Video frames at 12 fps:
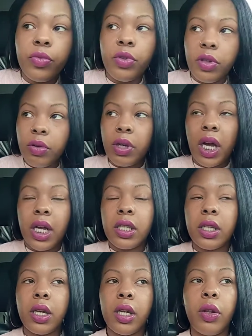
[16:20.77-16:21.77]
You guys
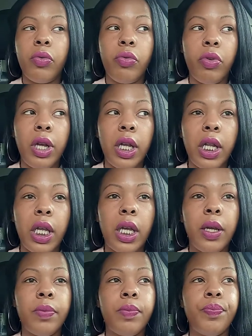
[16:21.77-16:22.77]
are gonna
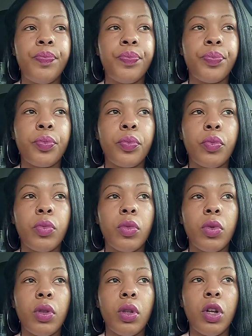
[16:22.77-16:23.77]
really
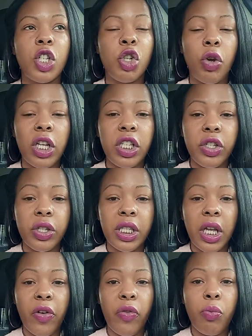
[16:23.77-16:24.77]
trust
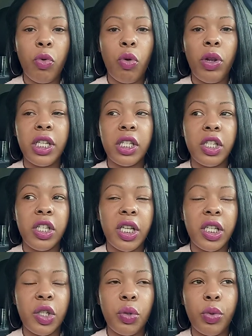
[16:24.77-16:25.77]
yourself more, listen to your
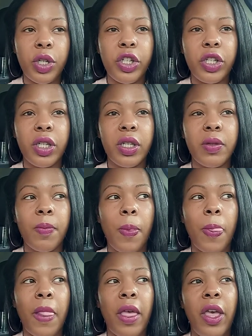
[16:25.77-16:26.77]
intuition.
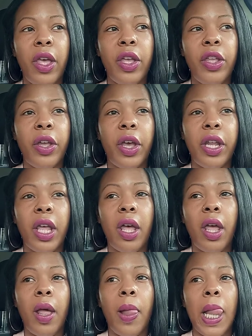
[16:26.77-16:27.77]
People
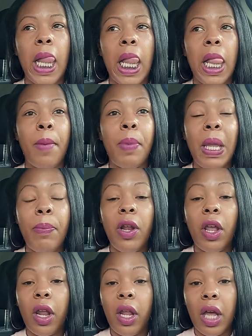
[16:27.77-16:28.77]
are
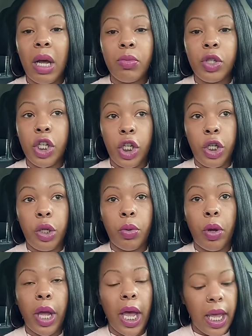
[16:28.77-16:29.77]
gonna come to you,
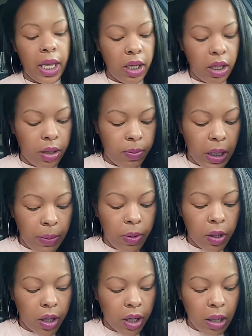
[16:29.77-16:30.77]
okay? People are
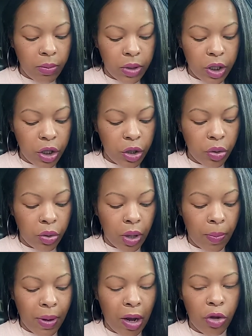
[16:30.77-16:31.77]
gonna come to you
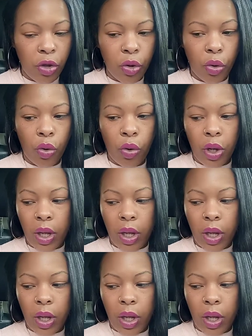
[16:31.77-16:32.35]
about your